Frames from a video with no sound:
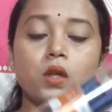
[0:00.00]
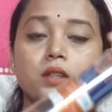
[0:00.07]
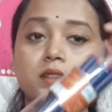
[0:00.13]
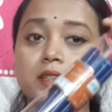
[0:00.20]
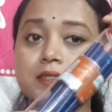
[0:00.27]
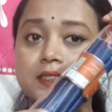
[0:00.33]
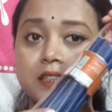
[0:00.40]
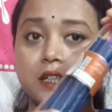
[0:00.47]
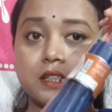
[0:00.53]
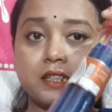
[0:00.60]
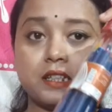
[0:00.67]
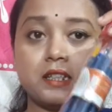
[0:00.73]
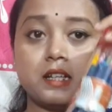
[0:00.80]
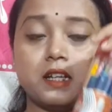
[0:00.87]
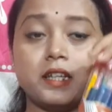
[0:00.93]
this
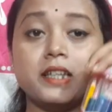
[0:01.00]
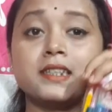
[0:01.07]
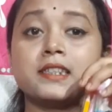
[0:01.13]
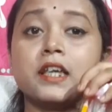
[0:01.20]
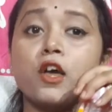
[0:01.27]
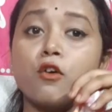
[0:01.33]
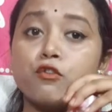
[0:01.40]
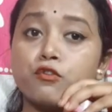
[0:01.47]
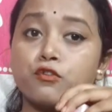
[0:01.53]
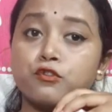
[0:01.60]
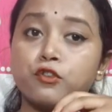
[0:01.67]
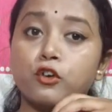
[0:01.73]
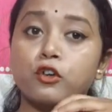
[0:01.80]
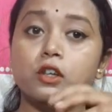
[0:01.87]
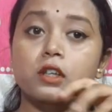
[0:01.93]
container is
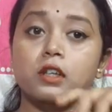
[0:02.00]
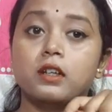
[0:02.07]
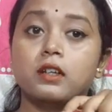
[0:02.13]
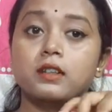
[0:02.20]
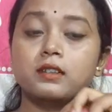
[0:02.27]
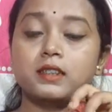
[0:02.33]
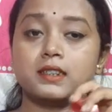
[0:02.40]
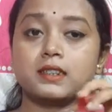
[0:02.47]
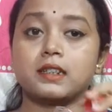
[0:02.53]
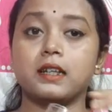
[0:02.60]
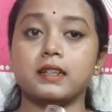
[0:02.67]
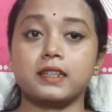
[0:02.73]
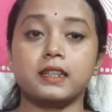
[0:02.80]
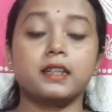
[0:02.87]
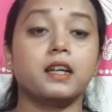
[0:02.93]
full. This
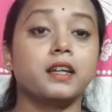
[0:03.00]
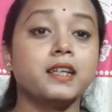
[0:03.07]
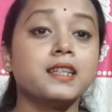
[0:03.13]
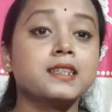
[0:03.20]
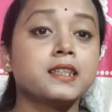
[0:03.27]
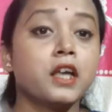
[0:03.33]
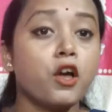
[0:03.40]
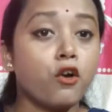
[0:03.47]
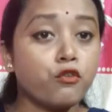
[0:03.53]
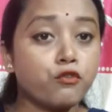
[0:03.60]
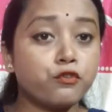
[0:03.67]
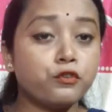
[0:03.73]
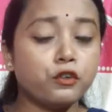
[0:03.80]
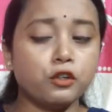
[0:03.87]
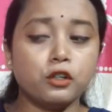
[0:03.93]
container is
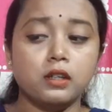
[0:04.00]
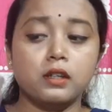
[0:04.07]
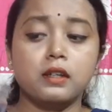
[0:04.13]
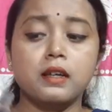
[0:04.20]
full.